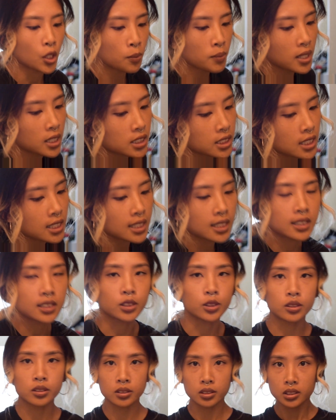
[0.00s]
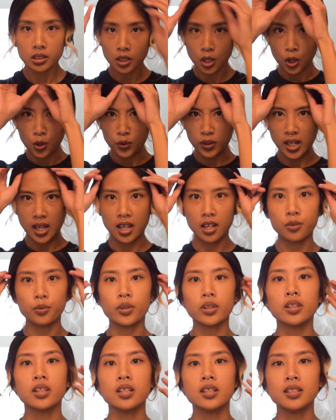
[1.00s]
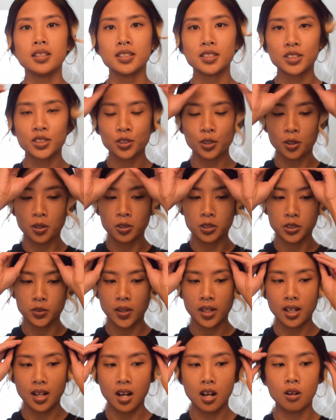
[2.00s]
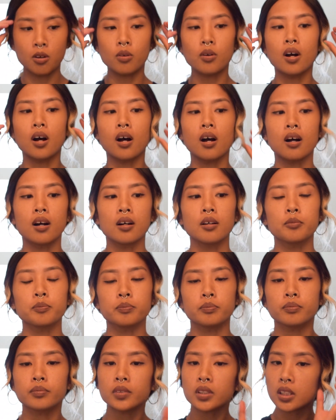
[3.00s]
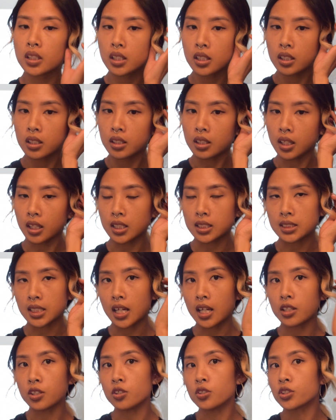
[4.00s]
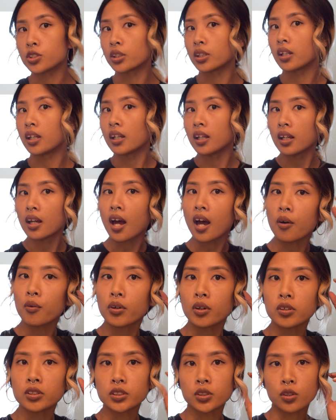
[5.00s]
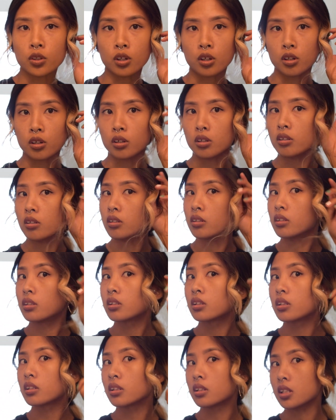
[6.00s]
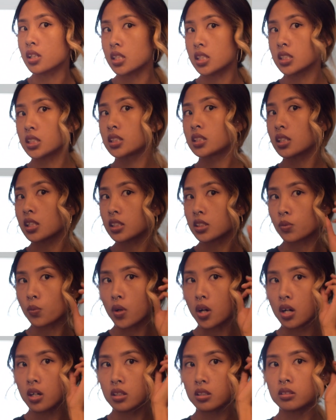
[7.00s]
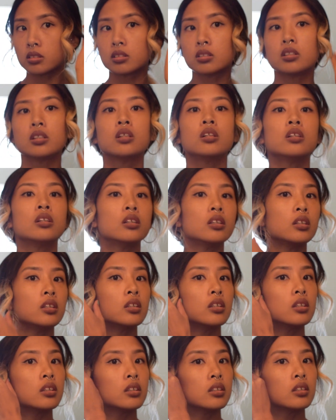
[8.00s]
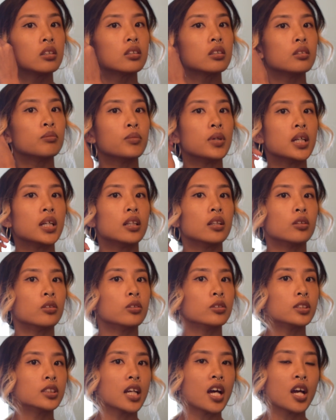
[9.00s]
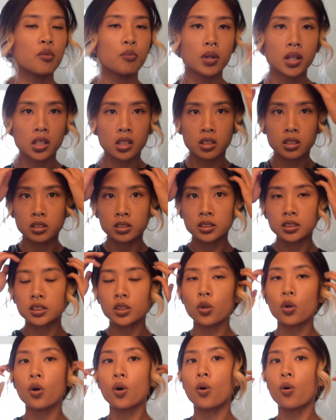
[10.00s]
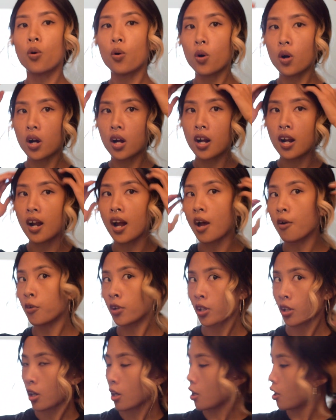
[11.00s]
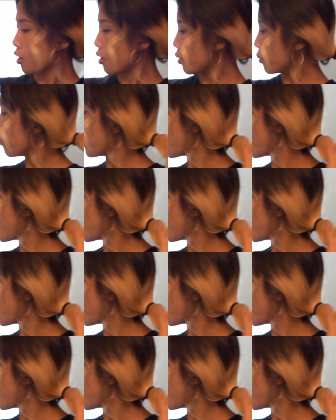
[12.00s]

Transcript: I'm actually okay with these curls right now. Like I said, usually I would also curl this as well, my little sideburns, or I would curl